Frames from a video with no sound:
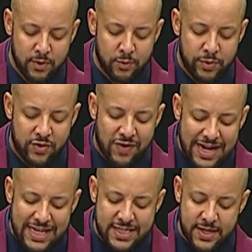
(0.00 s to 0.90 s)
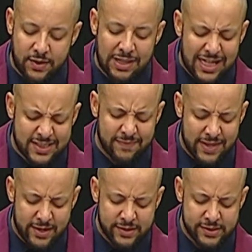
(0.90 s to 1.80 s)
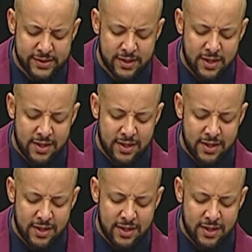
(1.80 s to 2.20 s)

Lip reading: we'd write each other lots of letters,